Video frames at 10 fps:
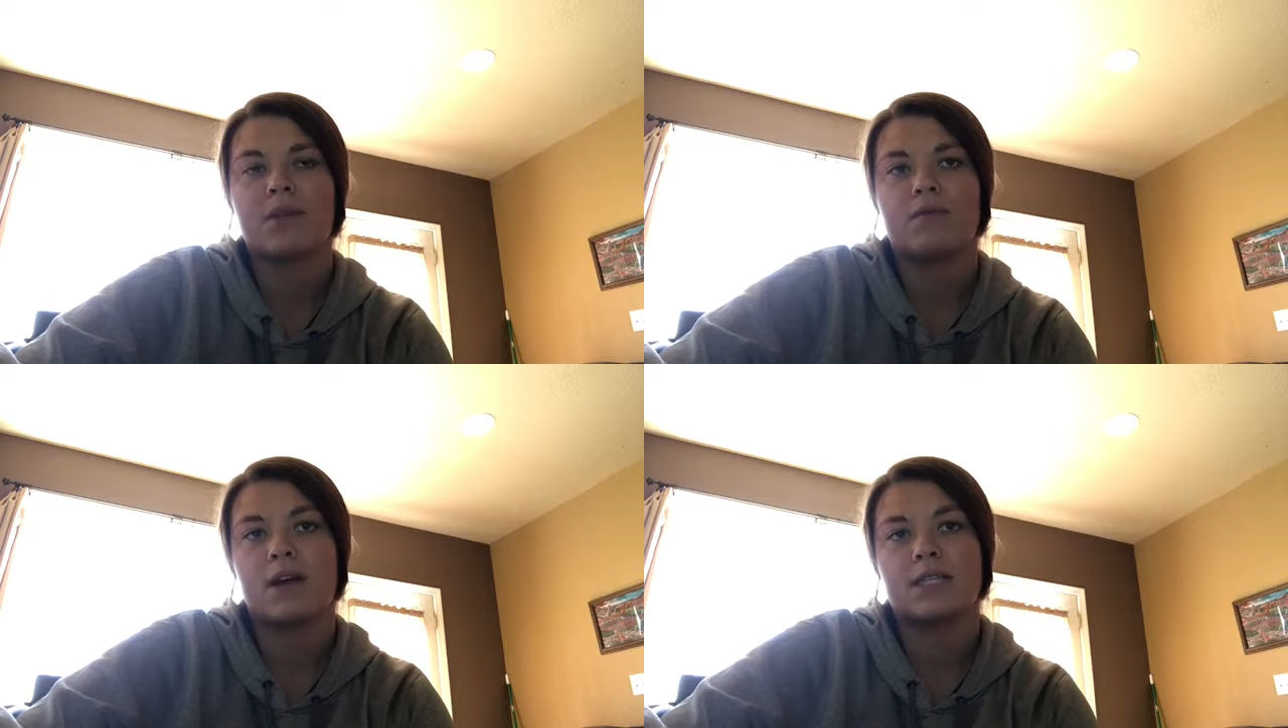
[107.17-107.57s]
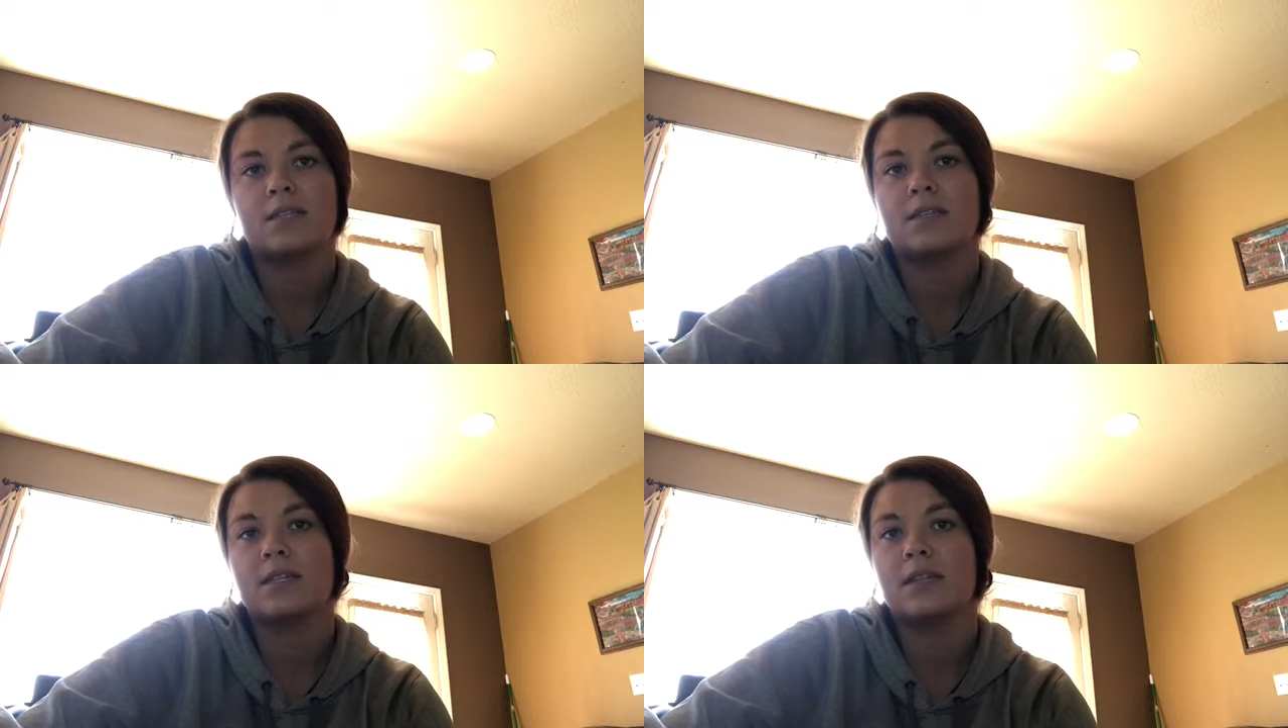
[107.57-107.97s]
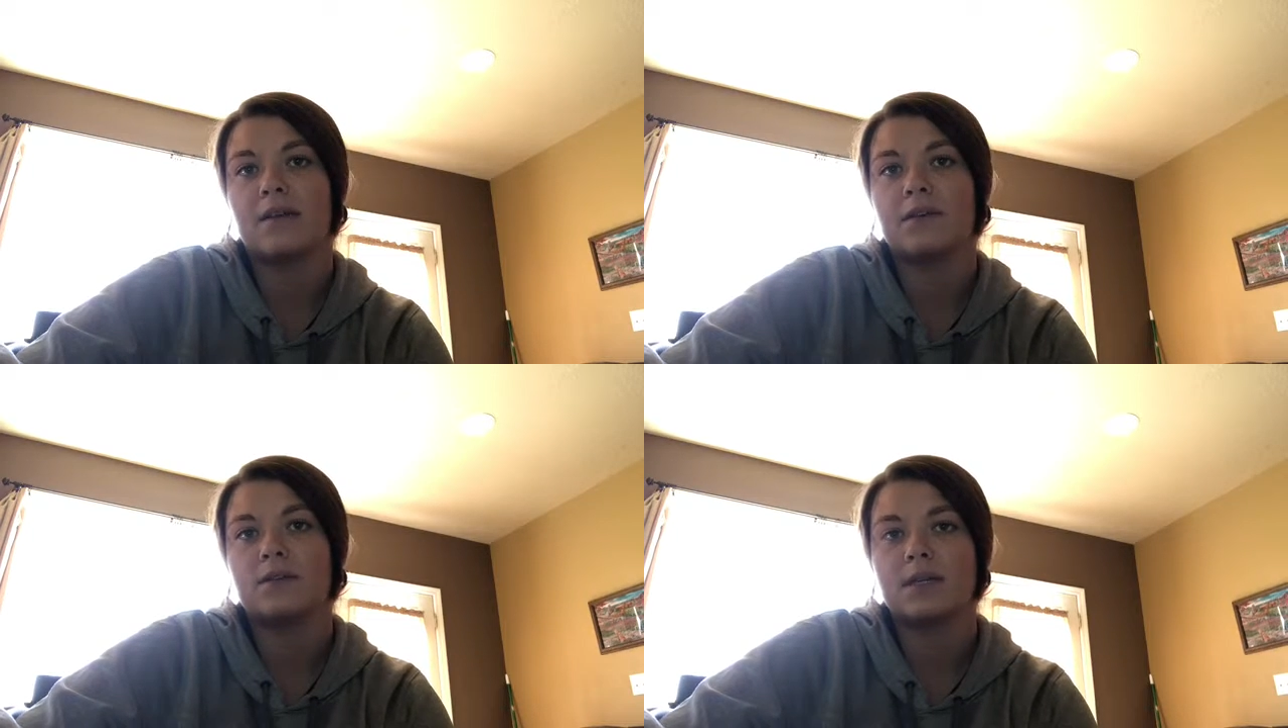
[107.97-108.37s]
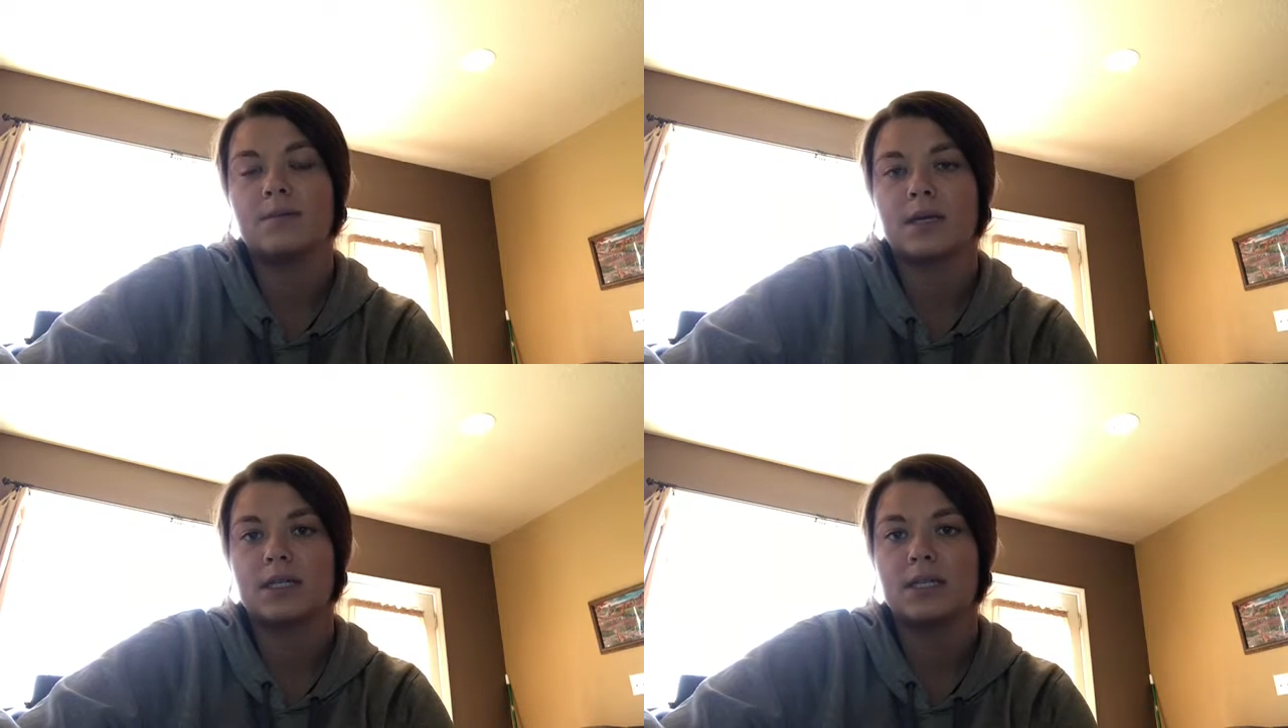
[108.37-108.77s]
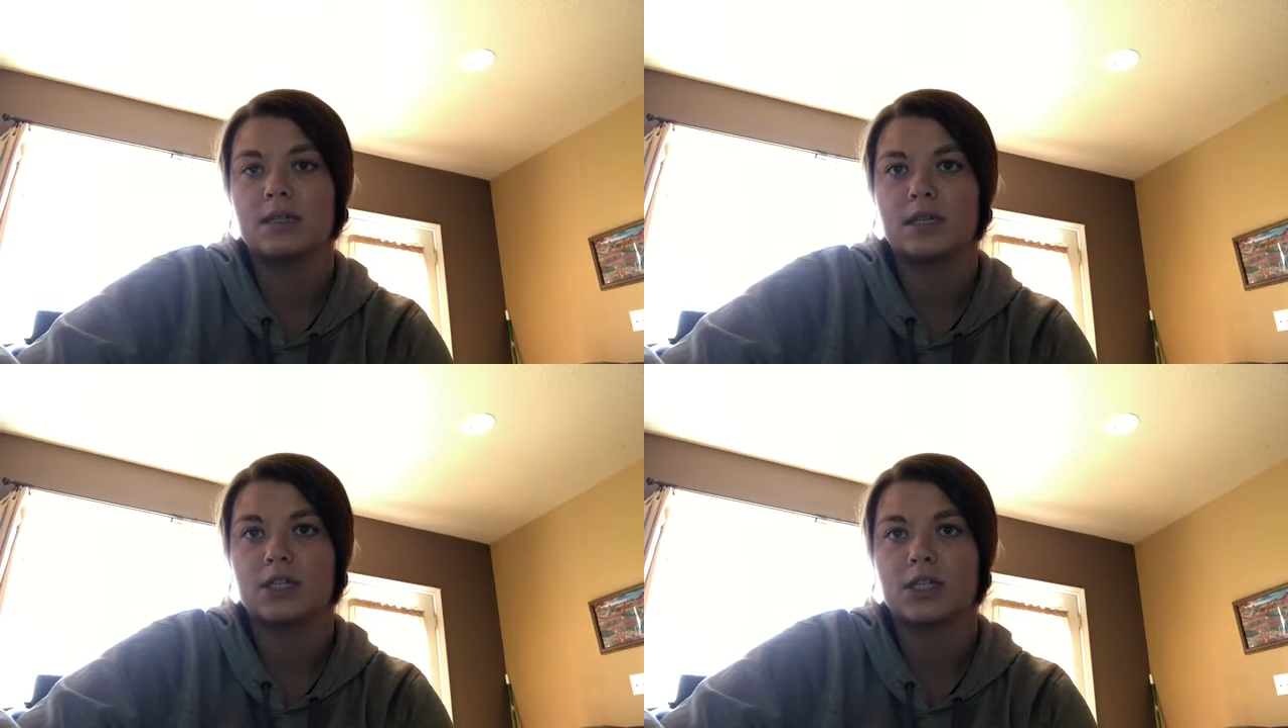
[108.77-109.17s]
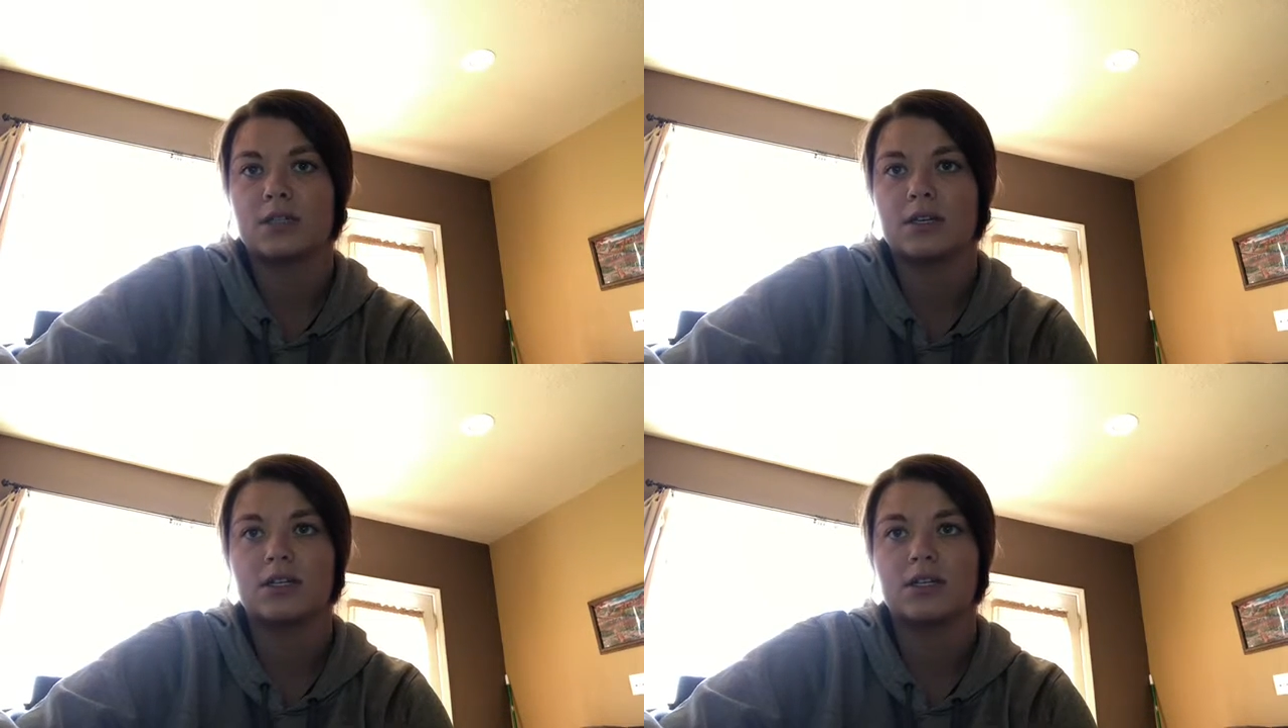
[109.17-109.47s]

Rising sea levels and melting glaciers are